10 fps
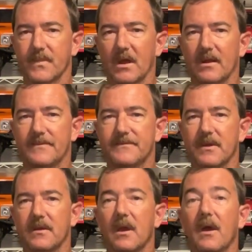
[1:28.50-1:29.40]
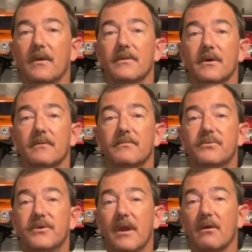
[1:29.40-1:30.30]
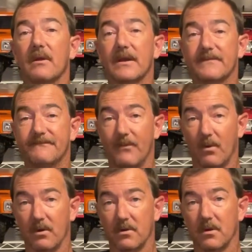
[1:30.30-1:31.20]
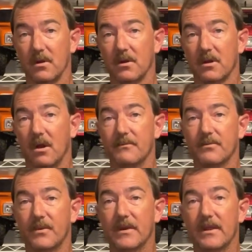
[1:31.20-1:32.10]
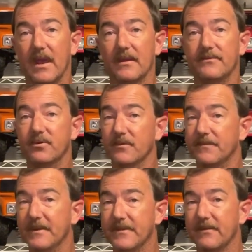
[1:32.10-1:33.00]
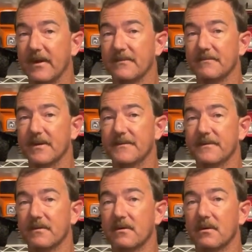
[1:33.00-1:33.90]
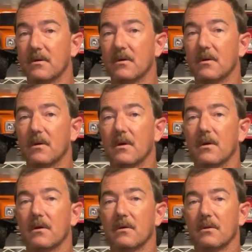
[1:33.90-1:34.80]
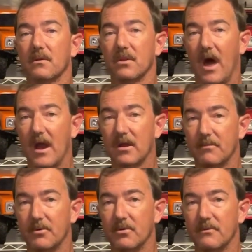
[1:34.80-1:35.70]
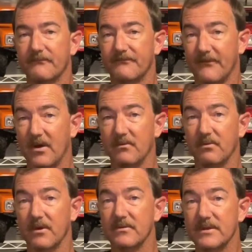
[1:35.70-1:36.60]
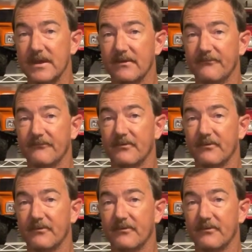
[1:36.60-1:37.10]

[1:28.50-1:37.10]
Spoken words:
Let's see. The TRX4 comes with a 2-speed transmission, lockable front and rear diff.